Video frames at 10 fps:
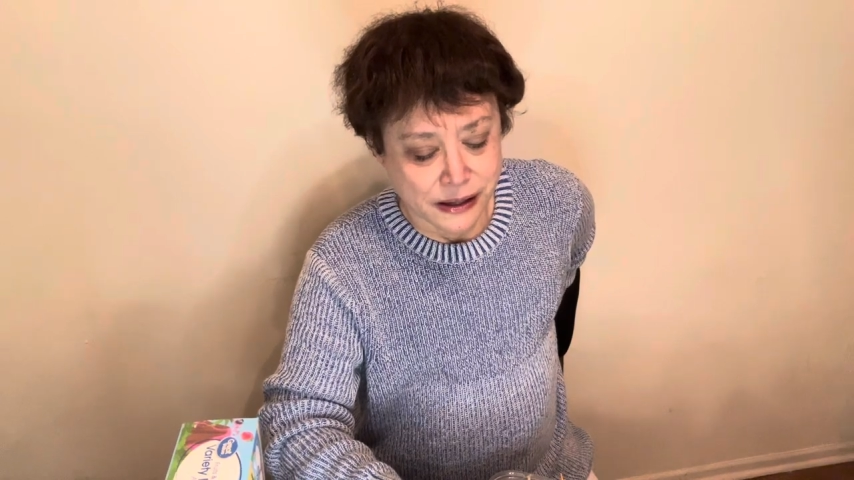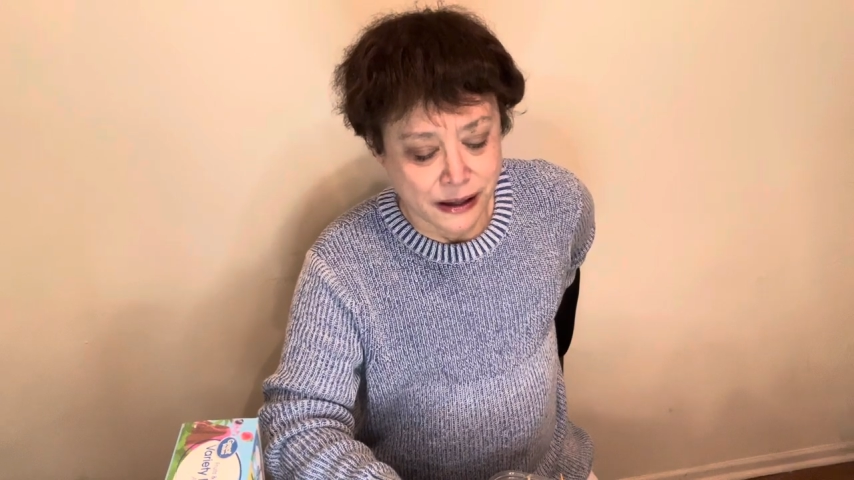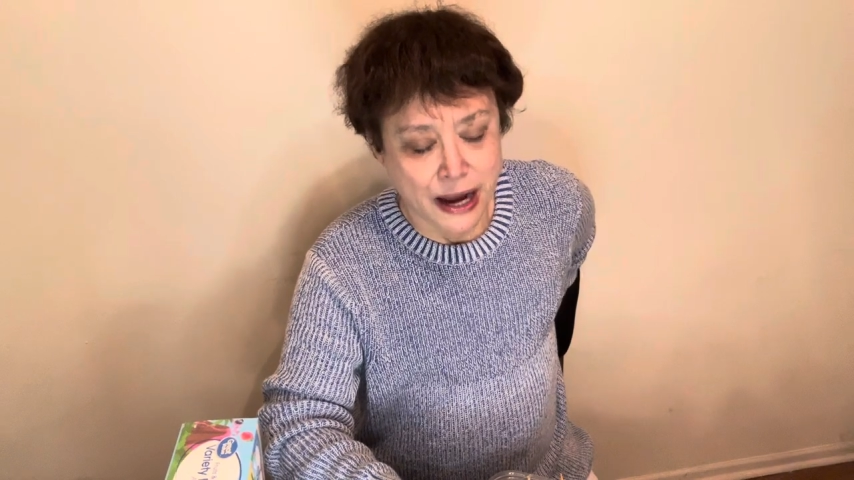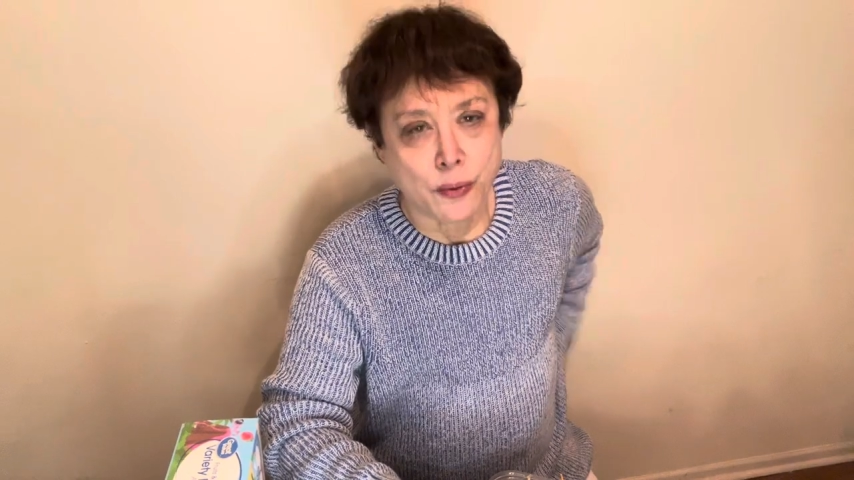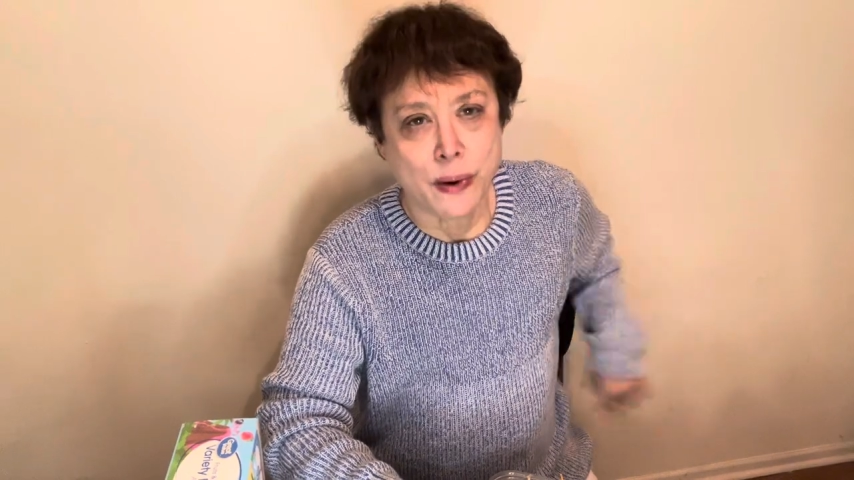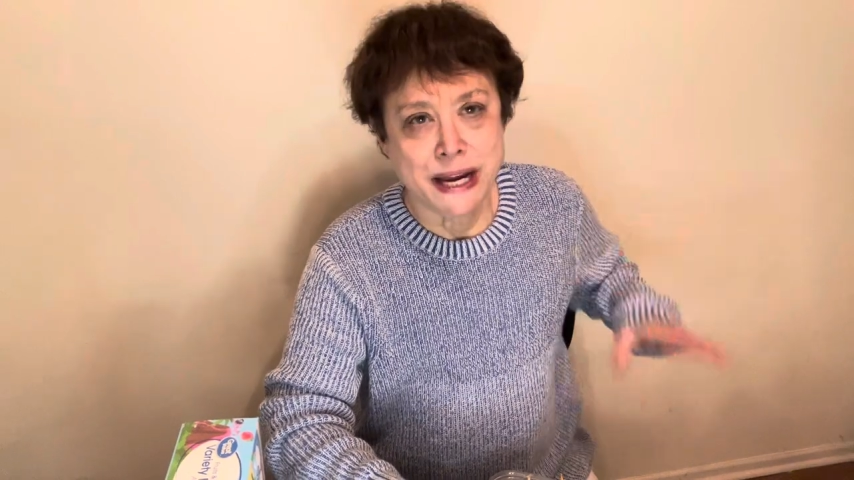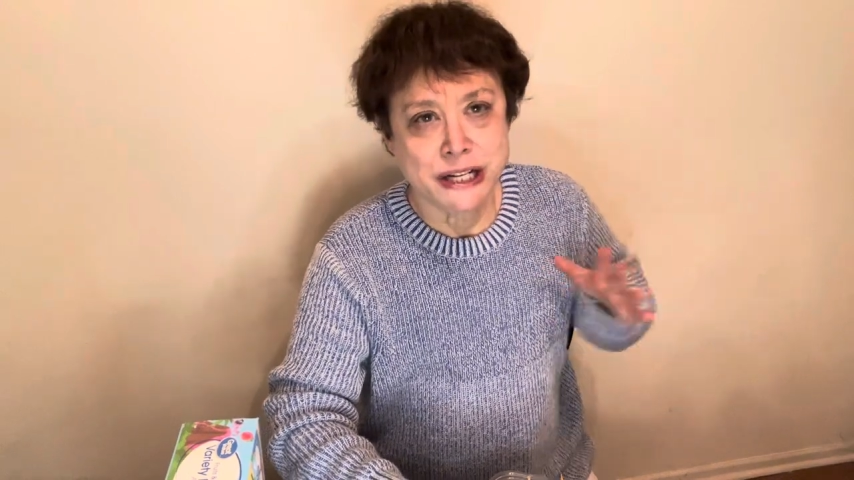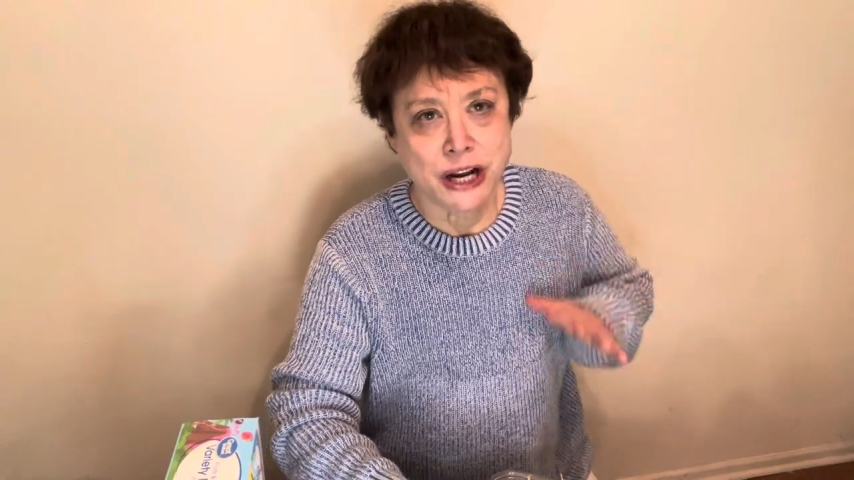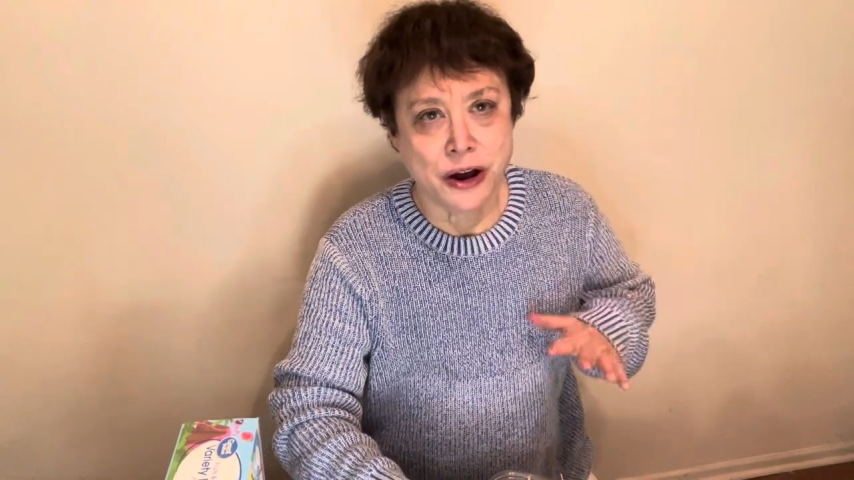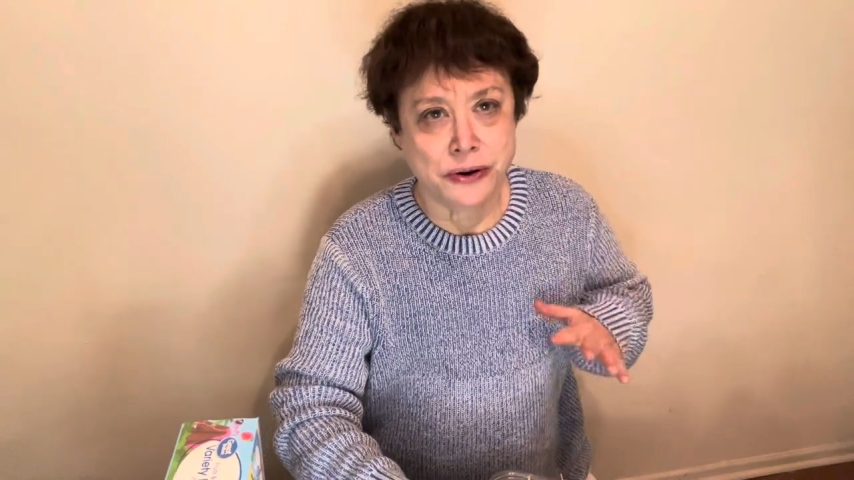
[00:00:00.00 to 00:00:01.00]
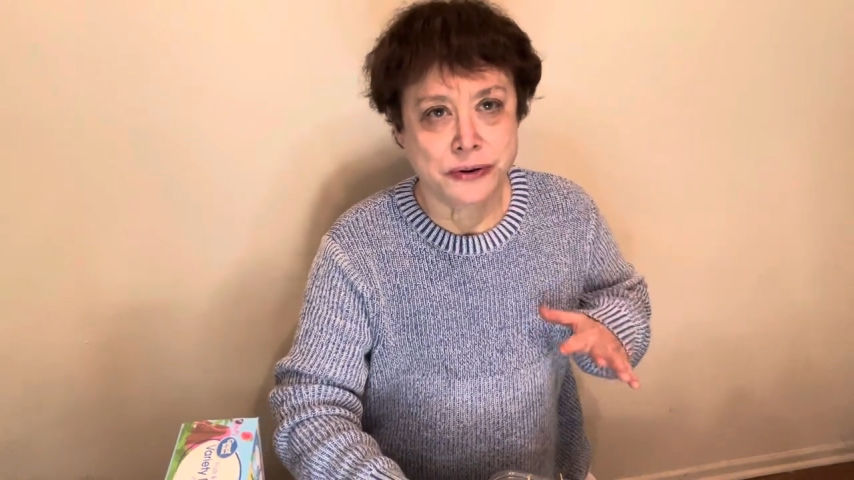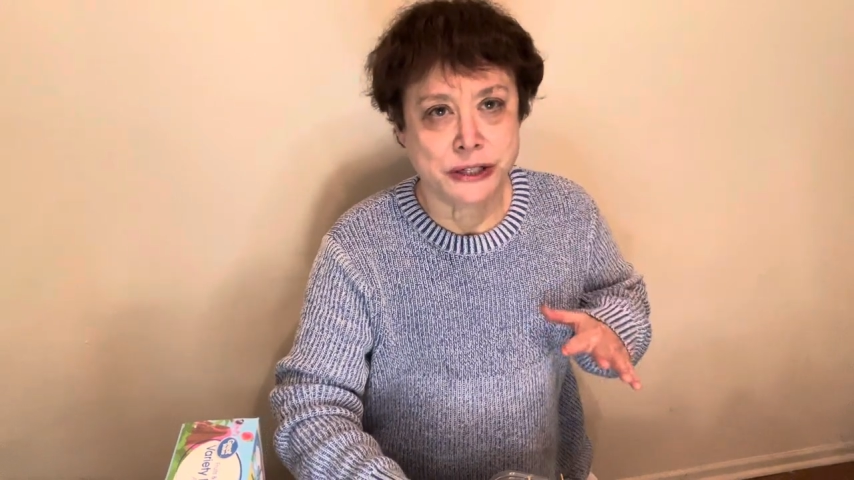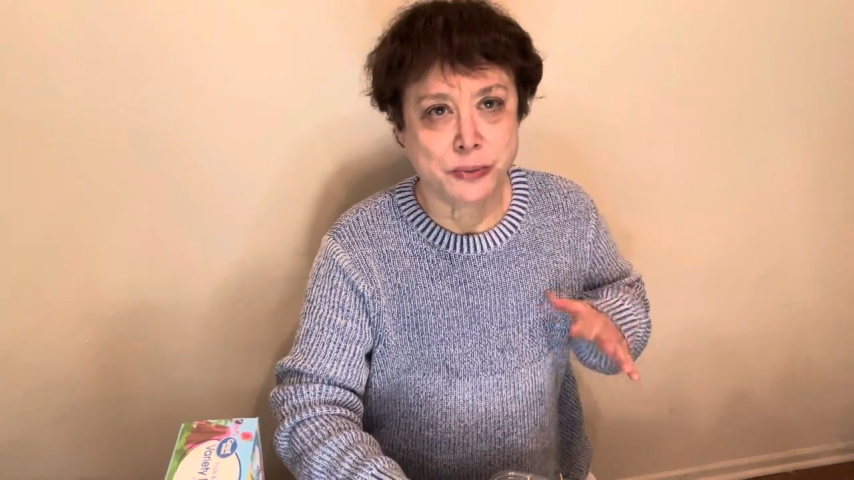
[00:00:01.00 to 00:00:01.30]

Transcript: like wheat toast,